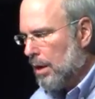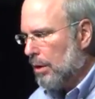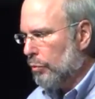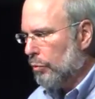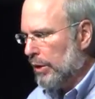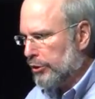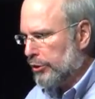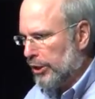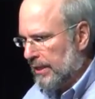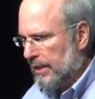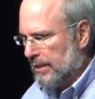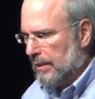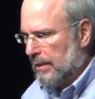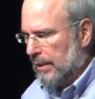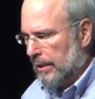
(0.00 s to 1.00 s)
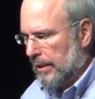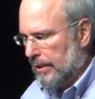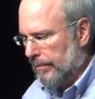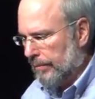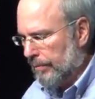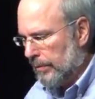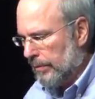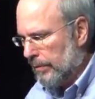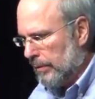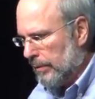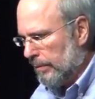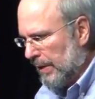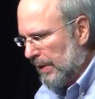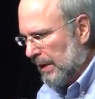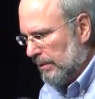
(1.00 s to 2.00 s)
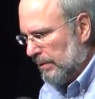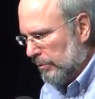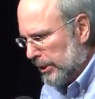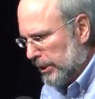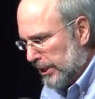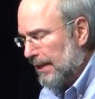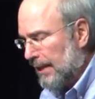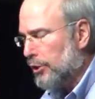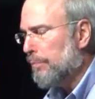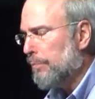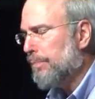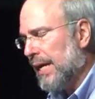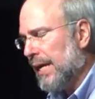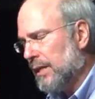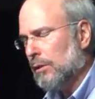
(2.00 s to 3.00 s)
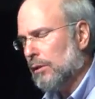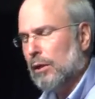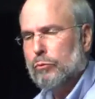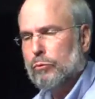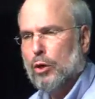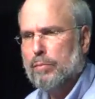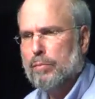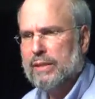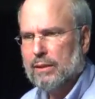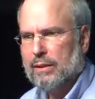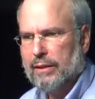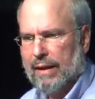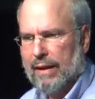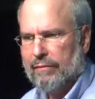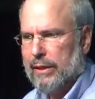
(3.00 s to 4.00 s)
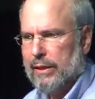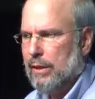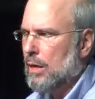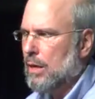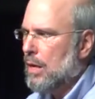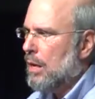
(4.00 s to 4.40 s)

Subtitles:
which is actually based on Romans 11,